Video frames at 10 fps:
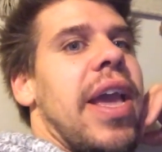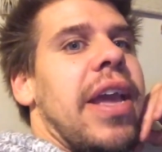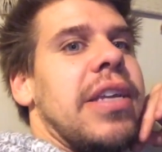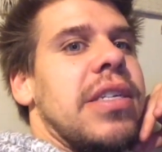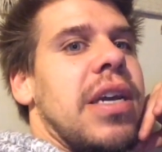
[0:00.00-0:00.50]

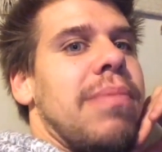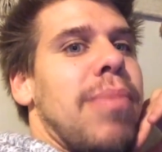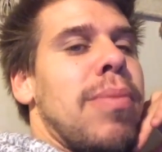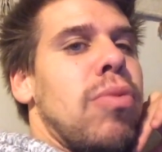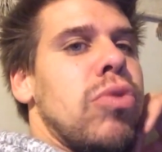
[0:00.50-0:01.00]
And
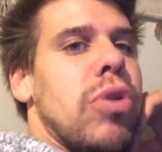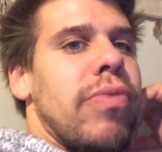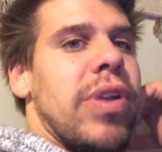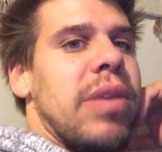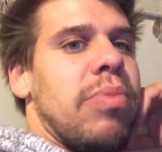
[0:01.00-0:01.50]
I'm also
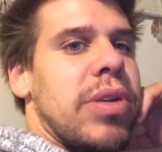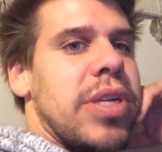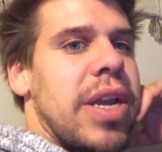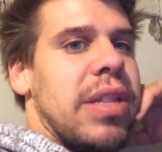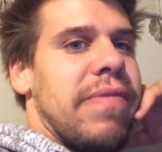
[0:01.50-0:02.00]
really
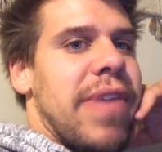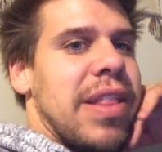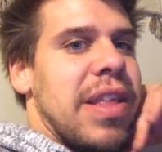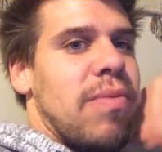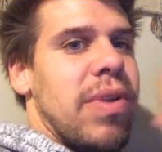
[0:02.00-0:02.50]
appreciating the
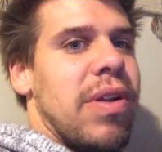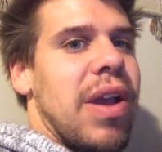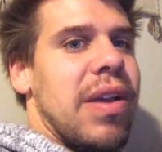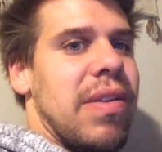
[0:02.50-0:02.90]
fact that we're